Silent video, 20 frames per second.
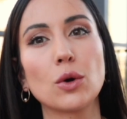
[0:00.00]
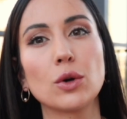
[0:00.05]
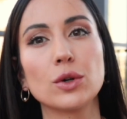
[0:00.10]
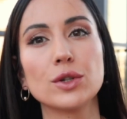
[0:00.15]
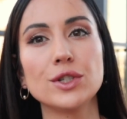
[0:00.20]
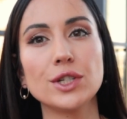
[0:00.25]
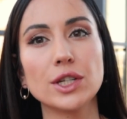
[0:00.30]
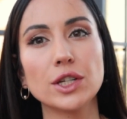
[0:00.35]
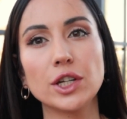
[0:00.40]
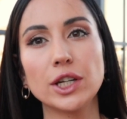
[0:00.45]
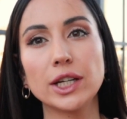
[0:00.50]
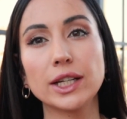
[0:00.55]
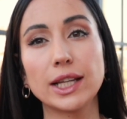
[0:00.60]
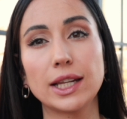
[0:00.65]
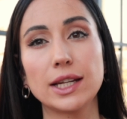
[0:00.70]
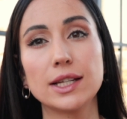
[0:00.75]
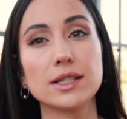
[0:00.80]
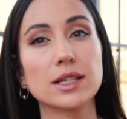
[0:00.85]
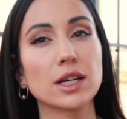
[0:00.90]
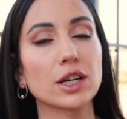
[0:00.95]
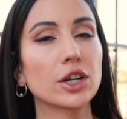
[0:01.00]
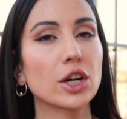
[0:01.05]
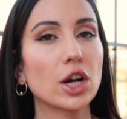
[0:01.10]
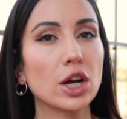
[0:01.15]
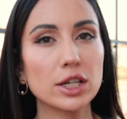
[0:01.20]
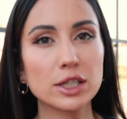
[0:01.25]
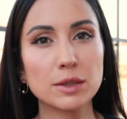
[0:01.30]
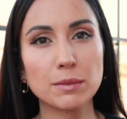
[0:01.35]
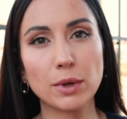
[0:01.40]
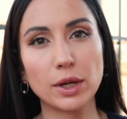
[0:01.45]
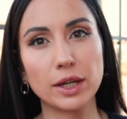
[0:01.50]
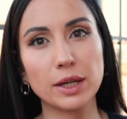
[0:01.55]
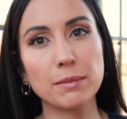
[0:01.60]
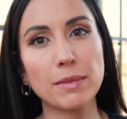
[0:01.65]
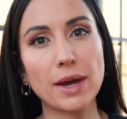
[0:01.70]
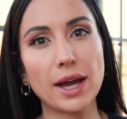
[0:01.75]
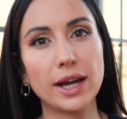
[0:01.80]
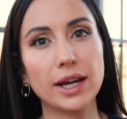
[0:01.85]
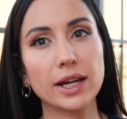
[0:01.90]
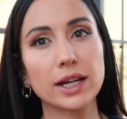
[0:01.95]
considering that it's a crossbody
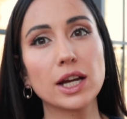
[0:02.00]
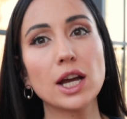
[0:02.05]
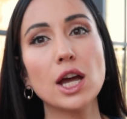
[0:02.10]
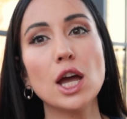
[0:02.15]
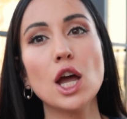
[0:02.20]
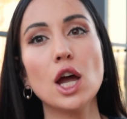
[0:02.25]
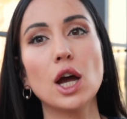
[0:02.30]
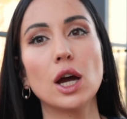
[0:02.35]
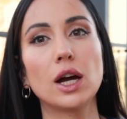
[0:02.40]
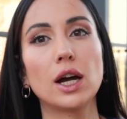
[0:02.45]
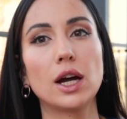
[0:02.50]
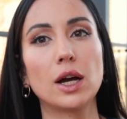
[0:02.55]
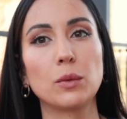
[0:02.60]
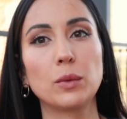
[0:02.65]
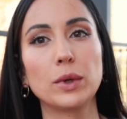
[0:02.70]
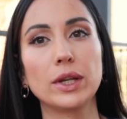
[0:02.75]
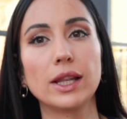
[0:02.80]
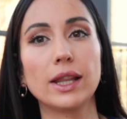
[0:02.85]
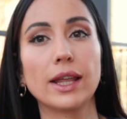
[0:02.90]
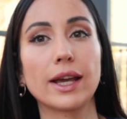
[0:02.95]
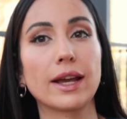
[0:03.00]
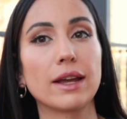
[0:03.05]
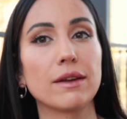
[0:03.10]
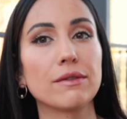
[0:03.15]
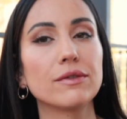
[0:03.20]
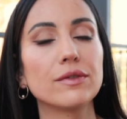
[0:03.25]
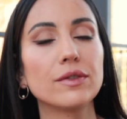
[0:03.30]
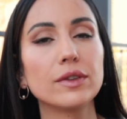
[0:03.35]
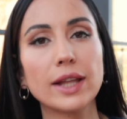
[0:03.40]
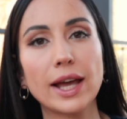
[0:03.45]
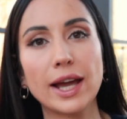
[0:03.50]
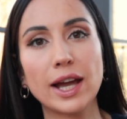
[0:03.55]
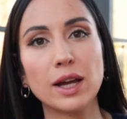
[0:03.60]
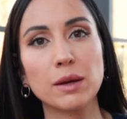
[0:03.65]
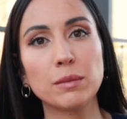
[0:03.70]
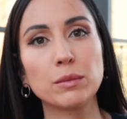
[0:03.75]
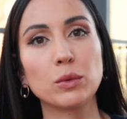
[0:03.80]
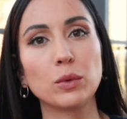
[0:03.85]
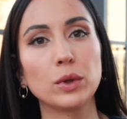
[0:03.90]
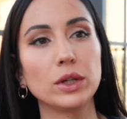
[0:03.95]
bag with like a
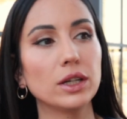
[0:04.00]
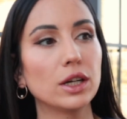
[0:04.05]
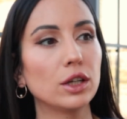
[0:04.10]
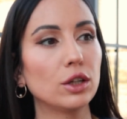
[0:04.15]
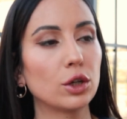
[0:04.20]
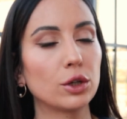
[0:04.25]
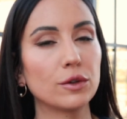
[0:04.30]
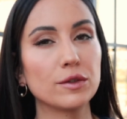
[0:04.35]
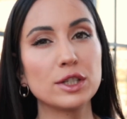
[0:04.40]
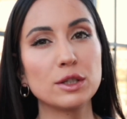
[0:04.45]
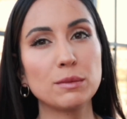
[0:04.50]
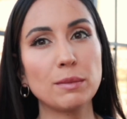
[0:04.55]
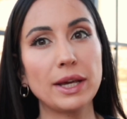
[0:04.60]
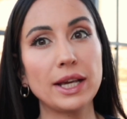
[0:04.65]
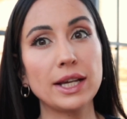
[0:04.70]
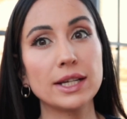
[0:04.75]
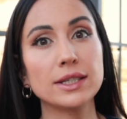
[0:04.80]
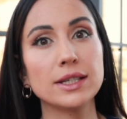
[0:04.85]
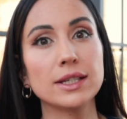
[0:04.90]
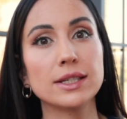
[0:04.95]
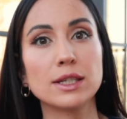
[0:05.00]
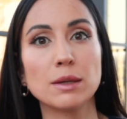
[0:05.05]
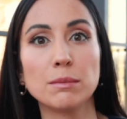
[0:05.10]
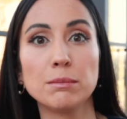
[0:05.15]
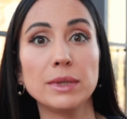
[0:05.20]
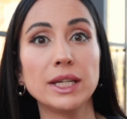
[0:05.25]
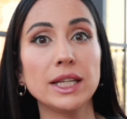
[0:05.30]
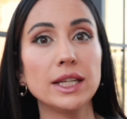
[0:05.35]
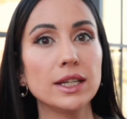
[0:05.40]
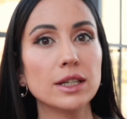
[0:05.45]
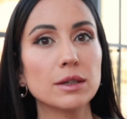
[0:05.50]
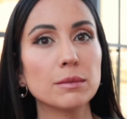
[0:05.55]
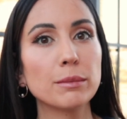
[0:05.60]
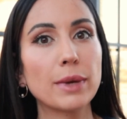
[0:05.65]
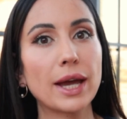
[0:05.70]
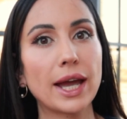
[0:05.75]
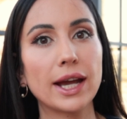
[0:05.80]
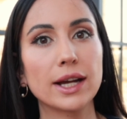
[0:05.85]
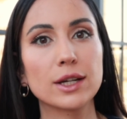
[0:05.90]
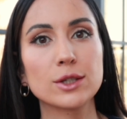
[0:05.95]
flap with a lot of space, it's a medium
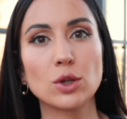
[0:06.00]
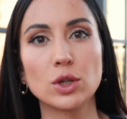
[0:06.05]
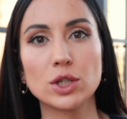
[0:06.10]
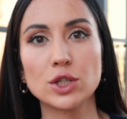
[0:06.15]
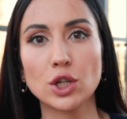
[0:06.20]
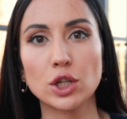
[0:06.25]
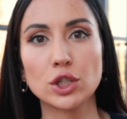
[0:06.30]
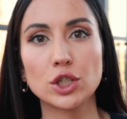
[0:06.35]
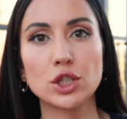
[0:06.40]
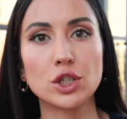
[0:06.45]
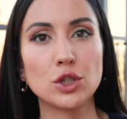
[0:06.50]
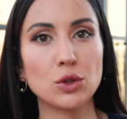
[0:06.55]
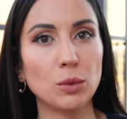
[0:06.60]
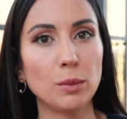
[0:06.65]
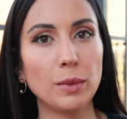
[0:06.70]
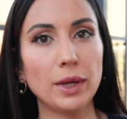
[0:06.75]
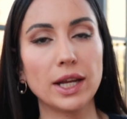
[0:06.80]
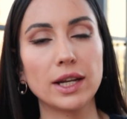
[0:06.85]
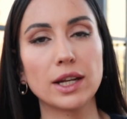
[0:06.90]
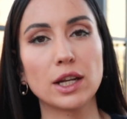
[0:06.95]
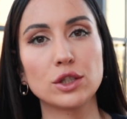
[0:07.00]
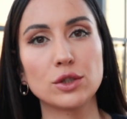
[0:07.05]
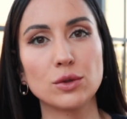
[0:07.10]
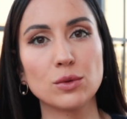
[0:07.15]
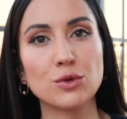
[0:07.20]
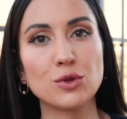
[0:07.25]
bag, so it's not too big, not too